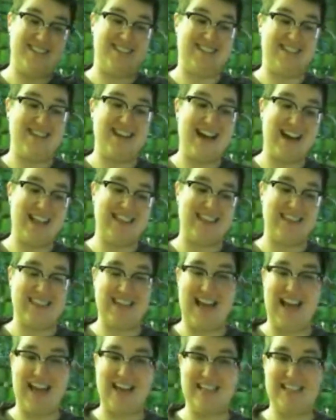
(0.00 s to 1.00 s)
not the
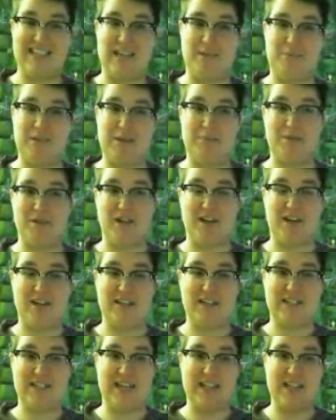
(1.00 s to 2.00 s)
text that people are going to
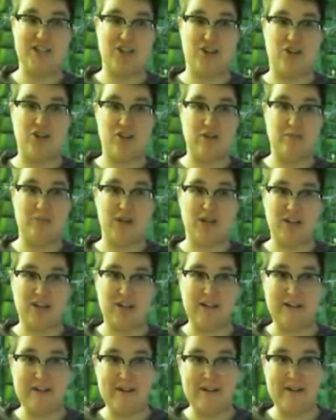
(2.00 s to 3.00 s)
say turn or
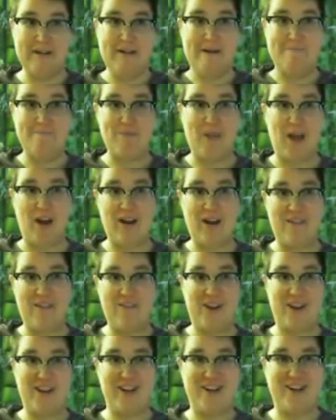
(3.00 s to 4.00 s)
burn are
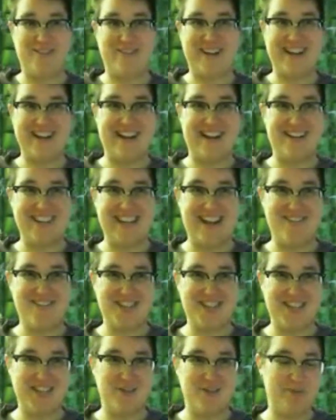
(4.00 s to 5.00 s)
ever going to read out loud
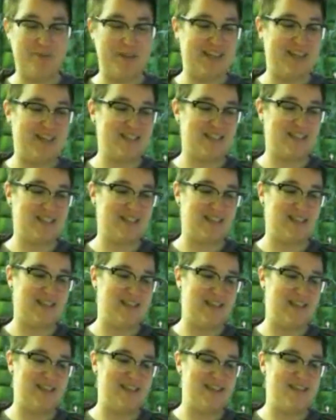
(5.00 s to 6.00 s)
to you, because
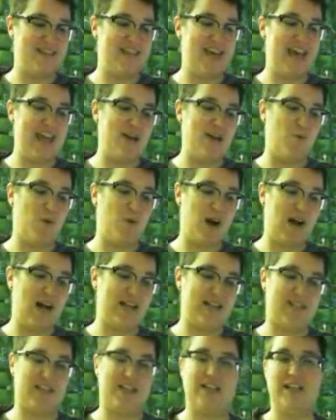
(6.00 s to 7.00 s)
they
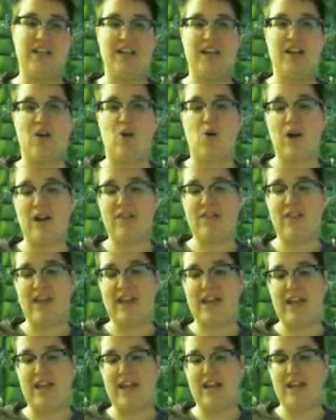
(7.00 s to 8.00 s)
want, or
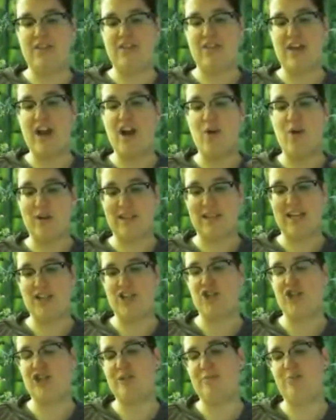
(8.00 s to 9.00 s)
their
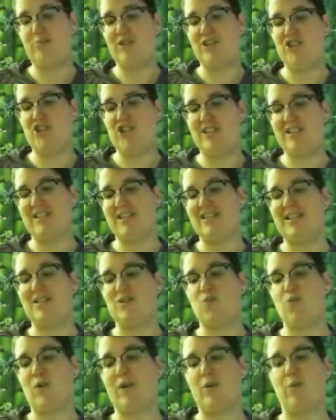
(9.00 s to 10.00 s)
relationship with Jesus
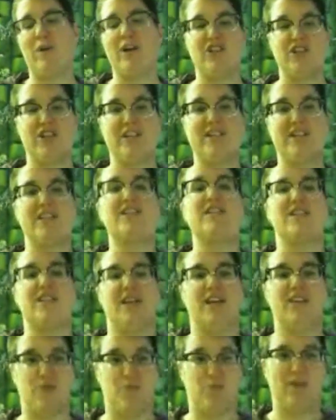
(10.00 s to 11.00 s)
is one where Jesus
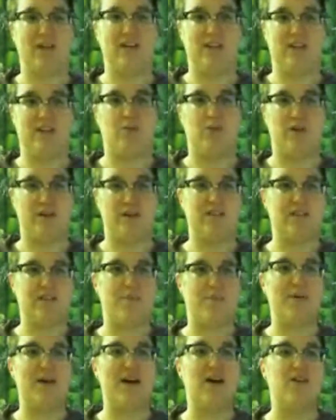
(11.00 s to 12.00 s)
does read the words
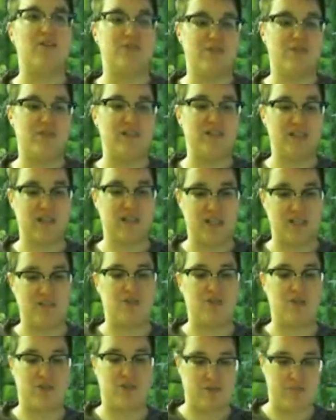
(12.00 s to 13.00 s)
about do these things
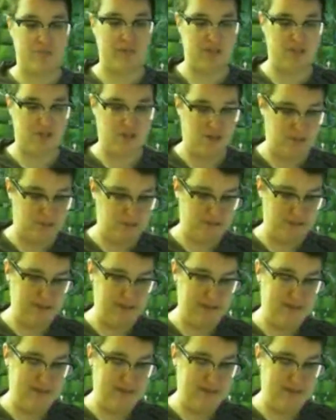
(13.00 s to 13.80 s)
or you're in big trouble.